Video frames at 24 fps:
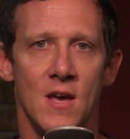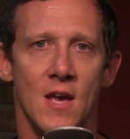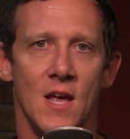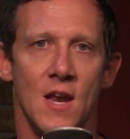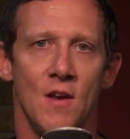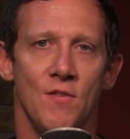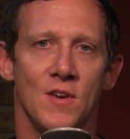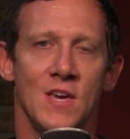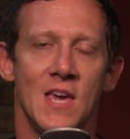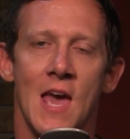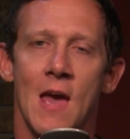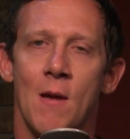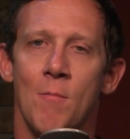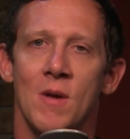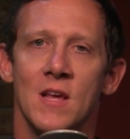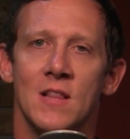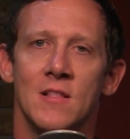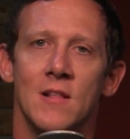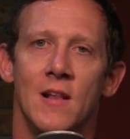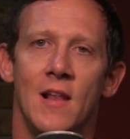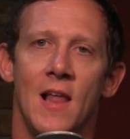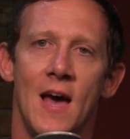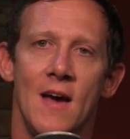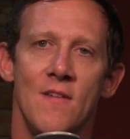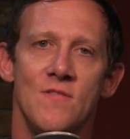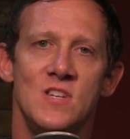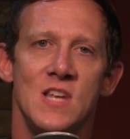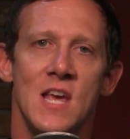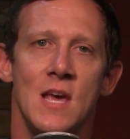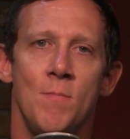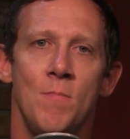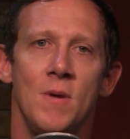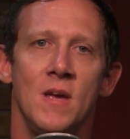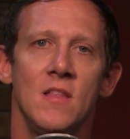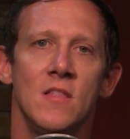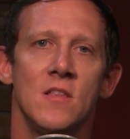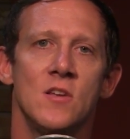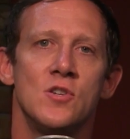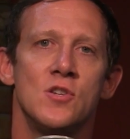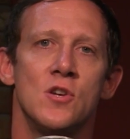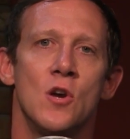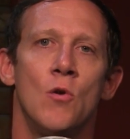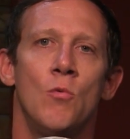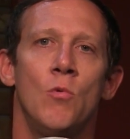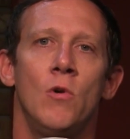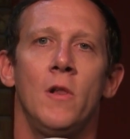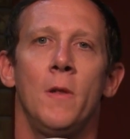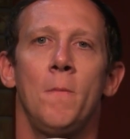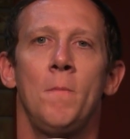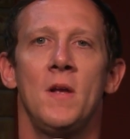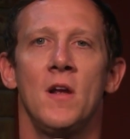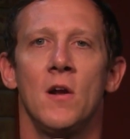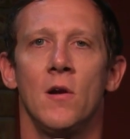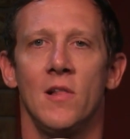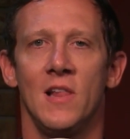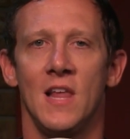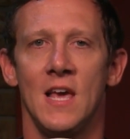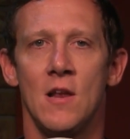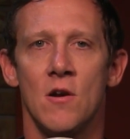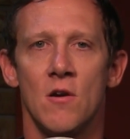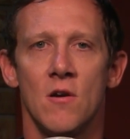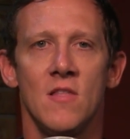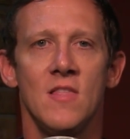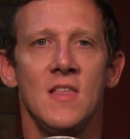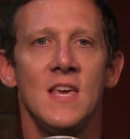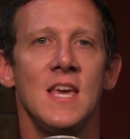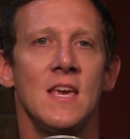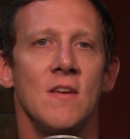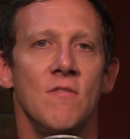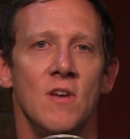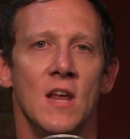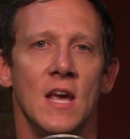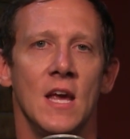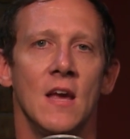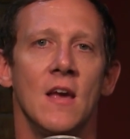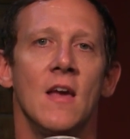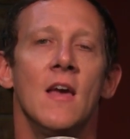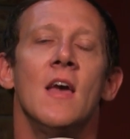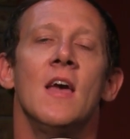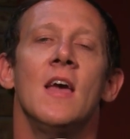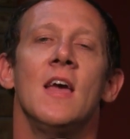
If you can't make the live taping, the show will appear later in the evening